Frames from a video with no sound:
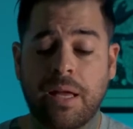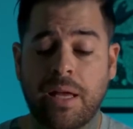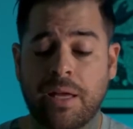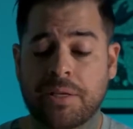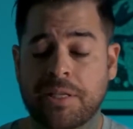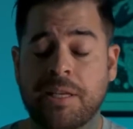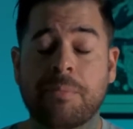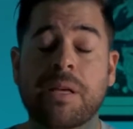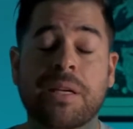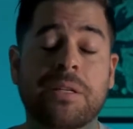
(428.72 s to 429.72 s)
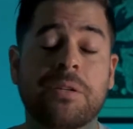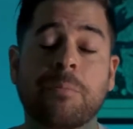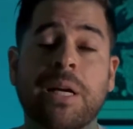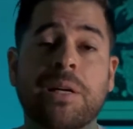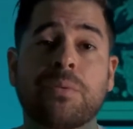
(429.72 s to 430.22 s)
And keep that in your
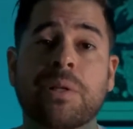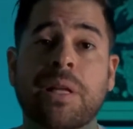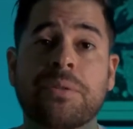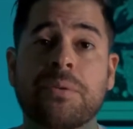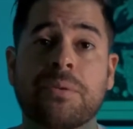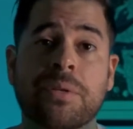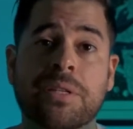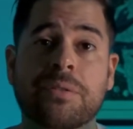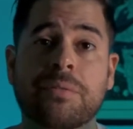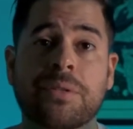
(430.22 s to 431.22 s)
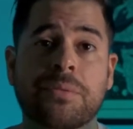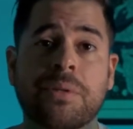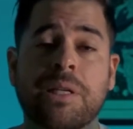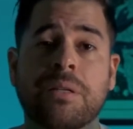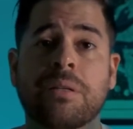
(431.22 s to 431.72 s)
mind while I do the rest of this
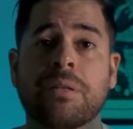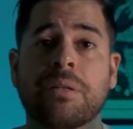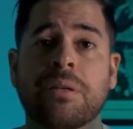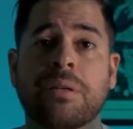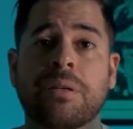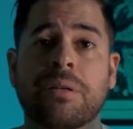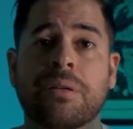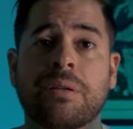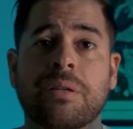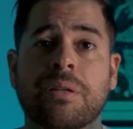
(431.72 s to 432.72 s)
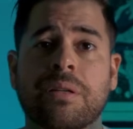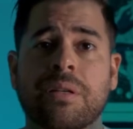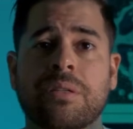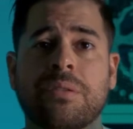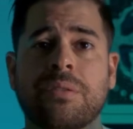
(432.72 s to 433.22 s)
read.
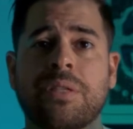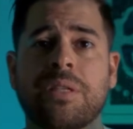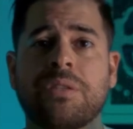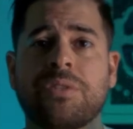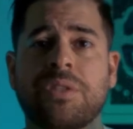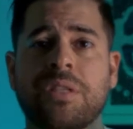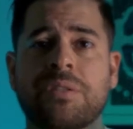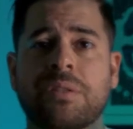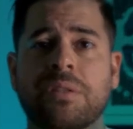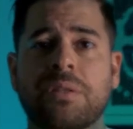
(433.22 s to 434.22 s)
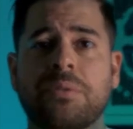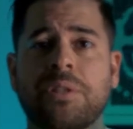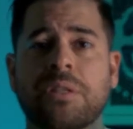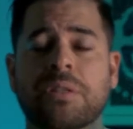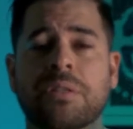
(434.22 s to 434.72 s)
Because you see, she's alone
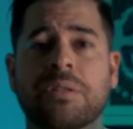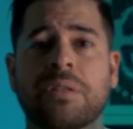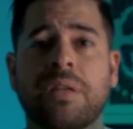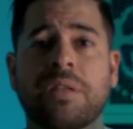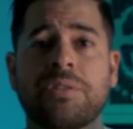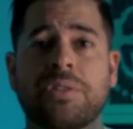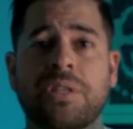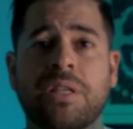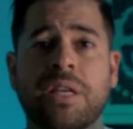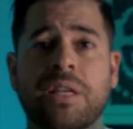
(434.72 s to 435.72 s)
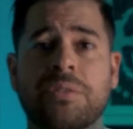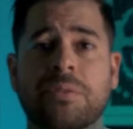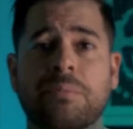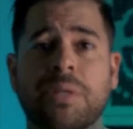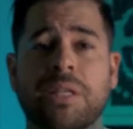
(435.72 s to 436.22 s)
here. And she has
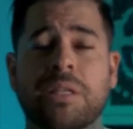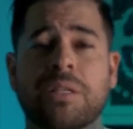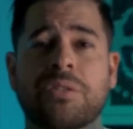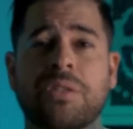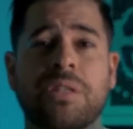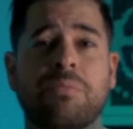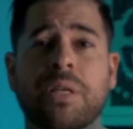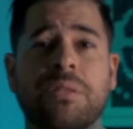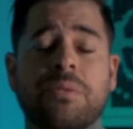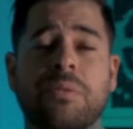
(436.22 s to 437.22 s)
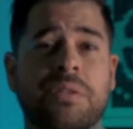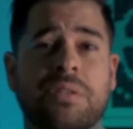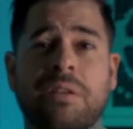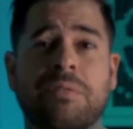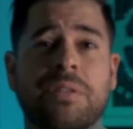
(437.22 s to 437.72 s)
her money because she went through the
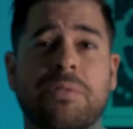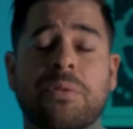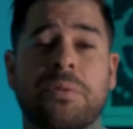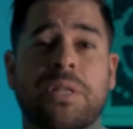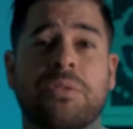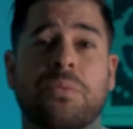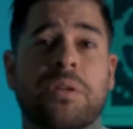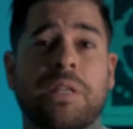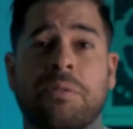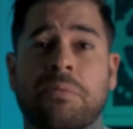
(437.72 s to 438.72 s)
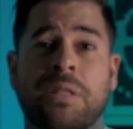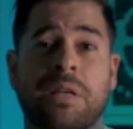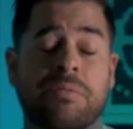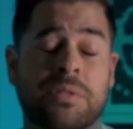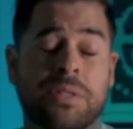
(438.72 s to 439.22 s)
Seven of Coins working
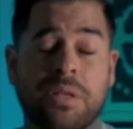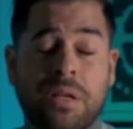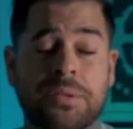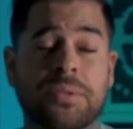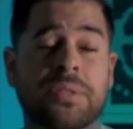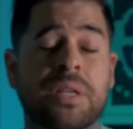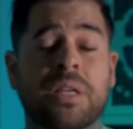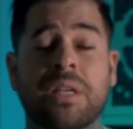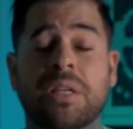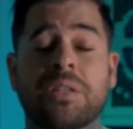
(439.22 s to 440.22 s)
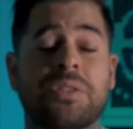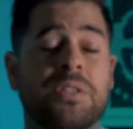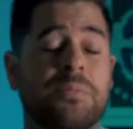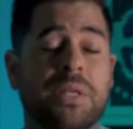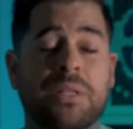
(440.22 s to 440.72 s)
without results.
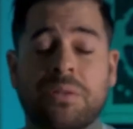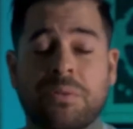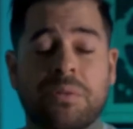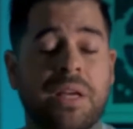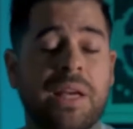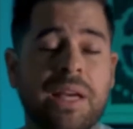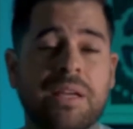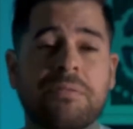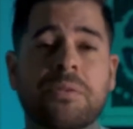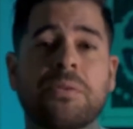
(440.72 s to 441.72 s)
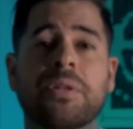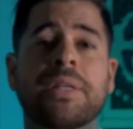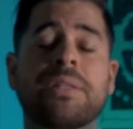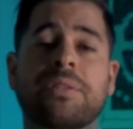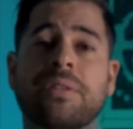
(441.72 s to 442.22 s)
She's been through the Eight of
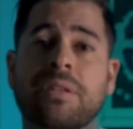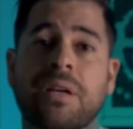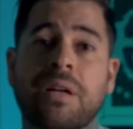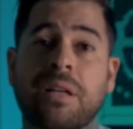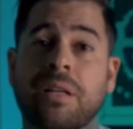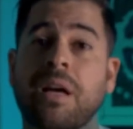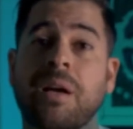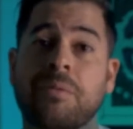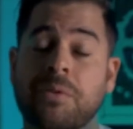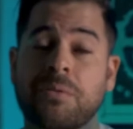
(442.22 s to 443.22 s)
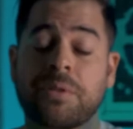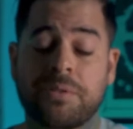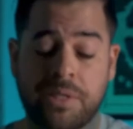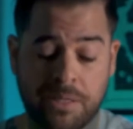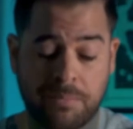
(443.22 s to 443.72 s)
Coins, a lot of
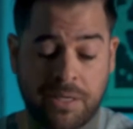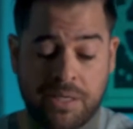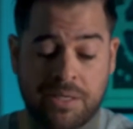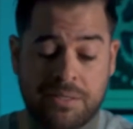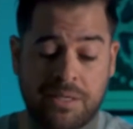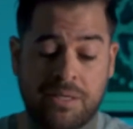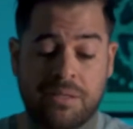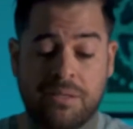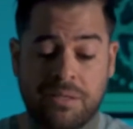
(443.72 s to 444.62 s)
overtime, like I said.